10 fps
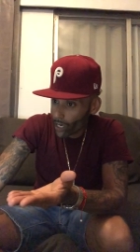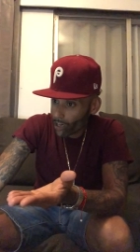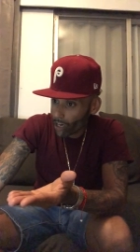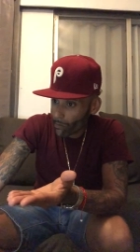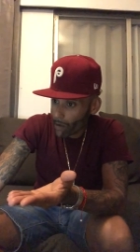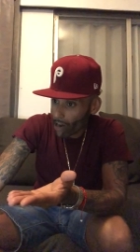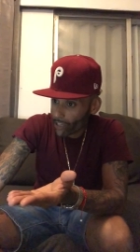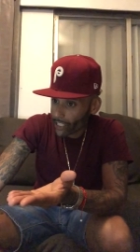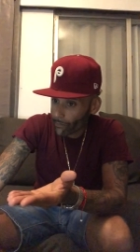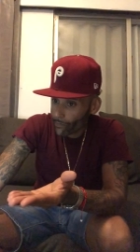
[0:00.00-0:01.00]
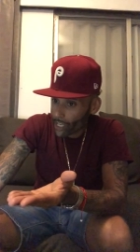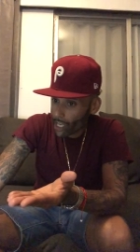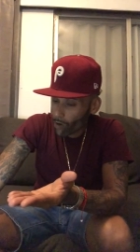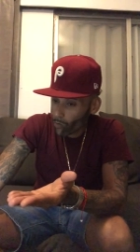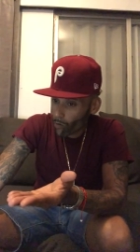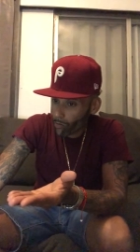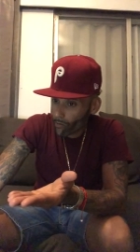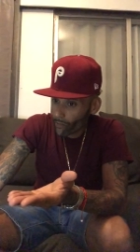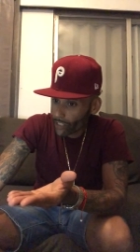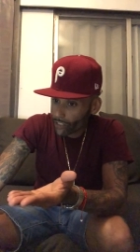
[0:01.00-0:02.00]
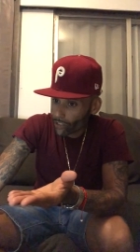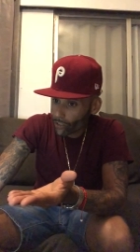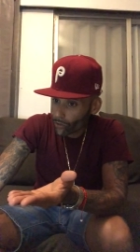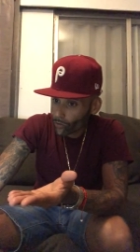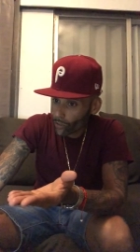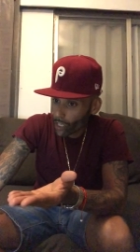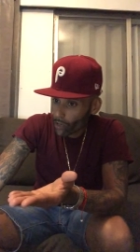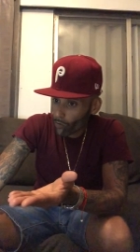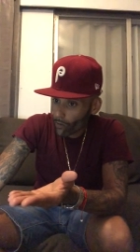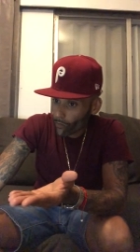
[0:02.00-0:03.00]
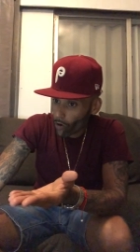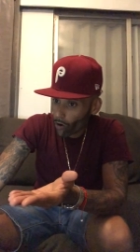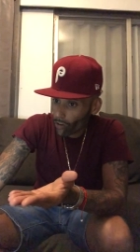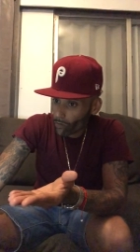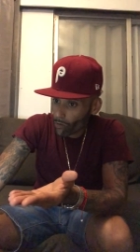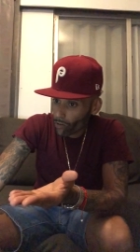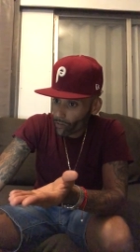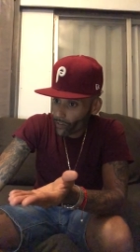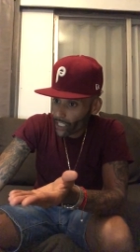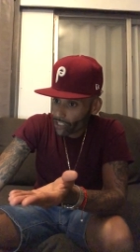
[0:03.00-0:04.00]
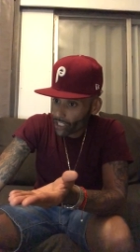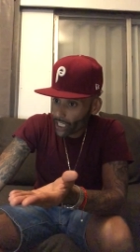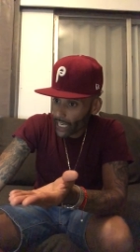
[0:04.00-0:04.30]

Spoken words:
well about it will provision you with all the motivation,